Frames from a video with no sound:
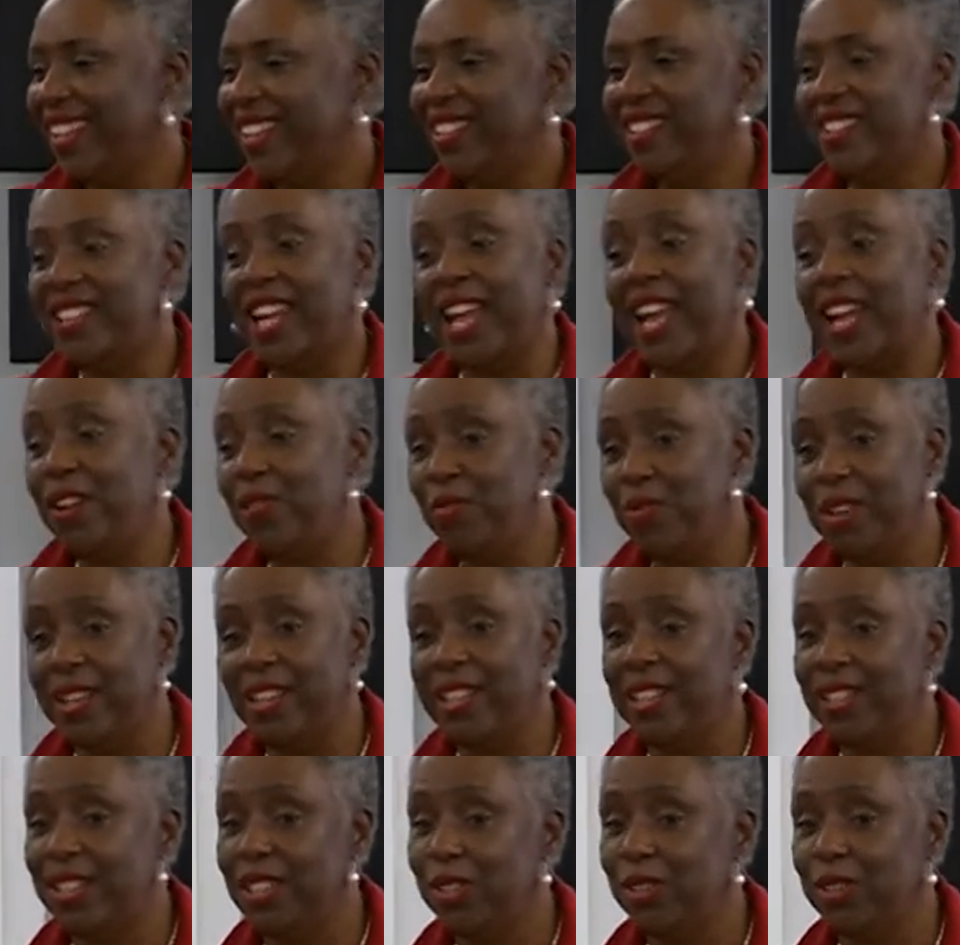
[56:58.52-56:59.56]
they
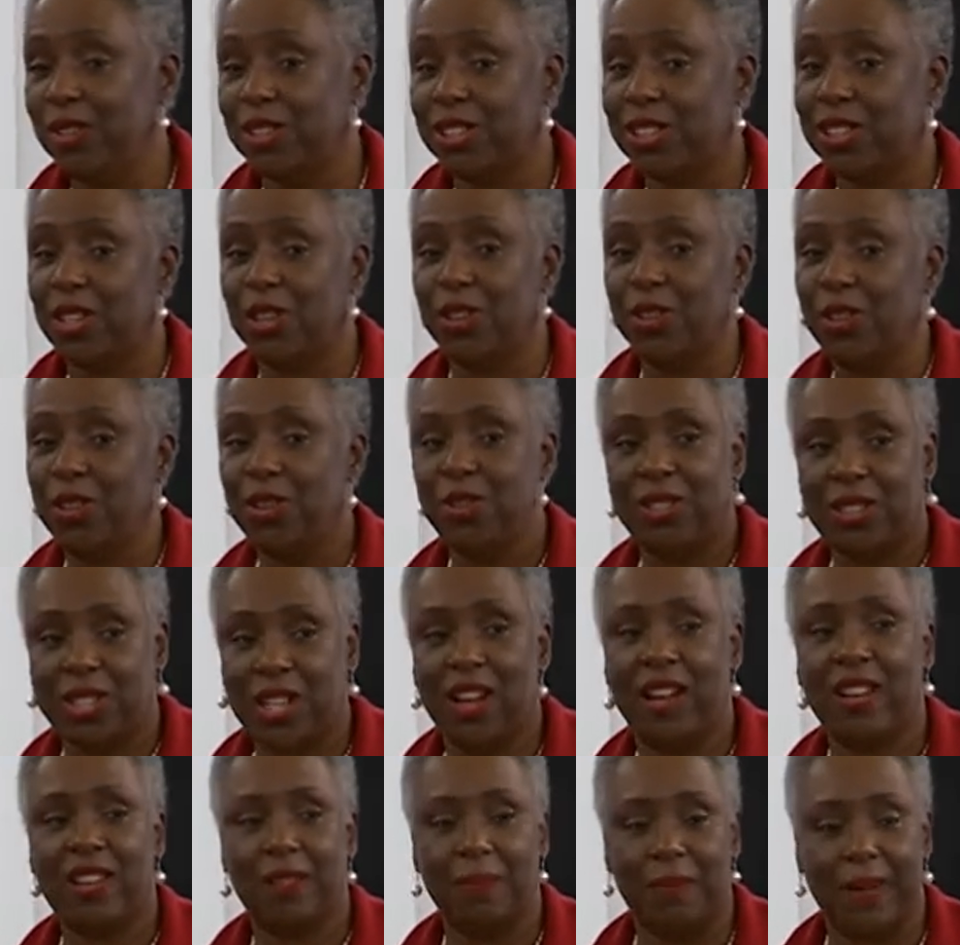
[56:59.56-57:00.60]
really do. So you
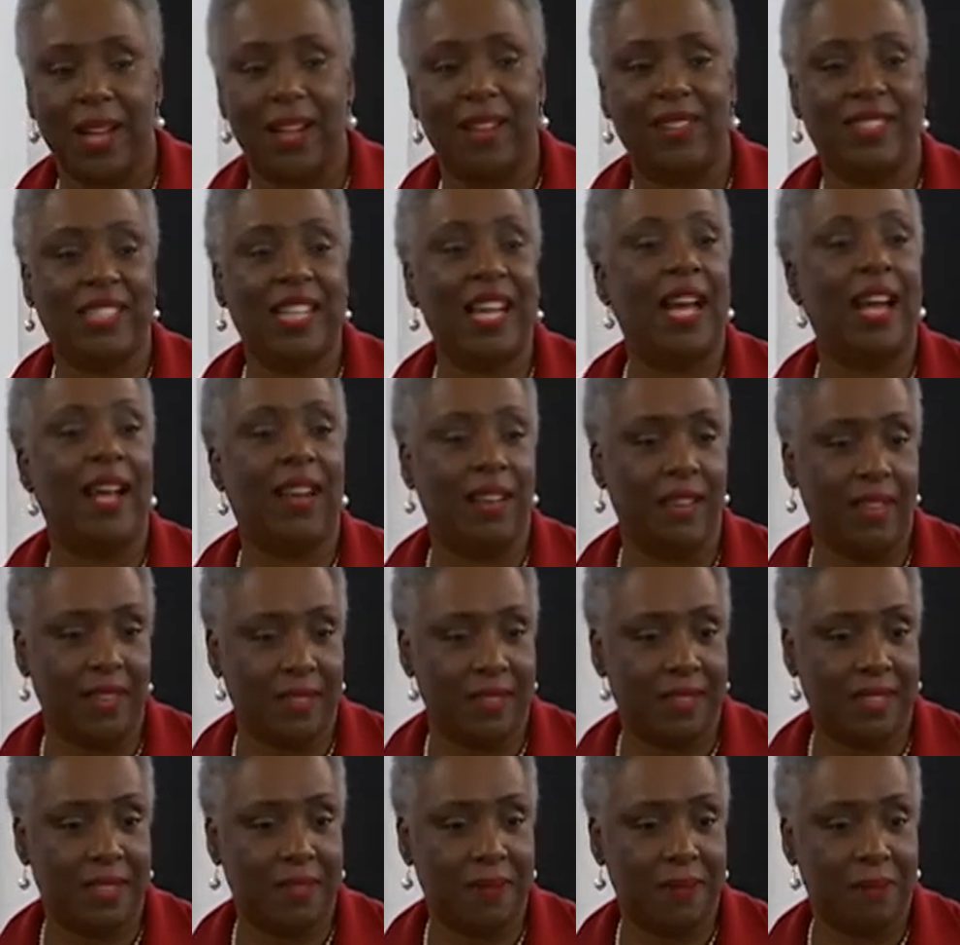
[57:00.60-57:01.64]
talk about
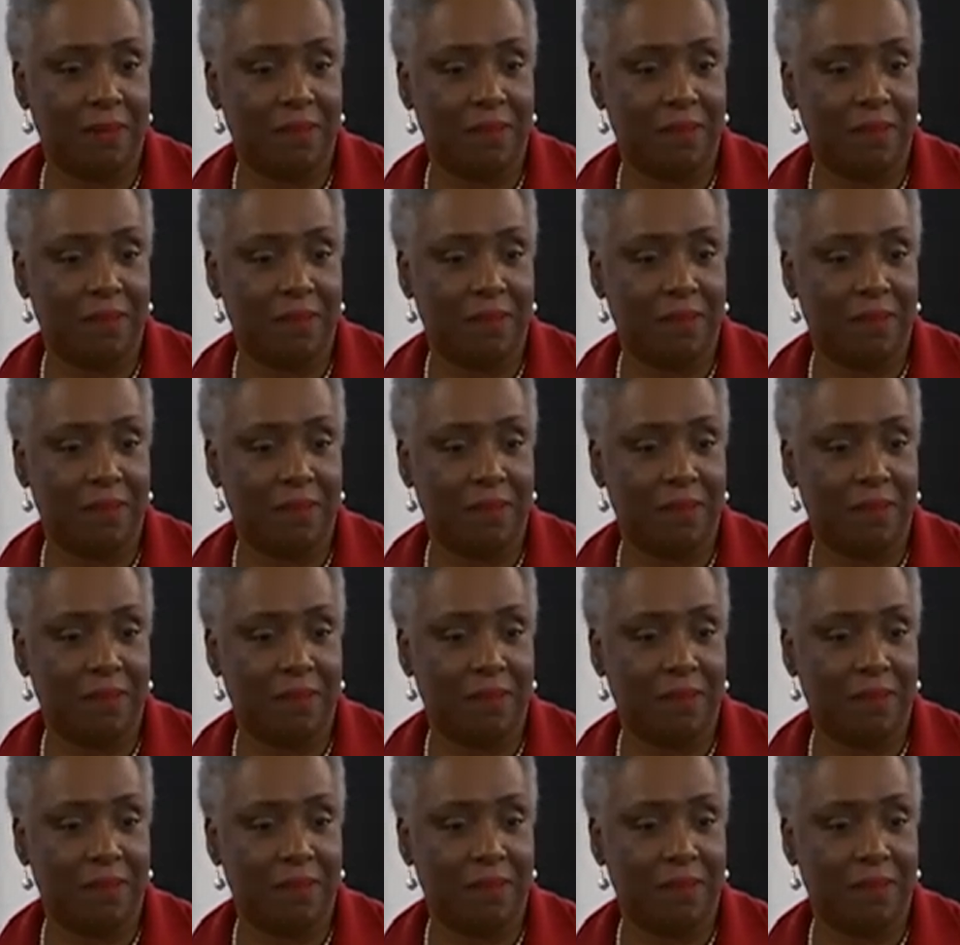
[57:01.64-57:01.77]
talent.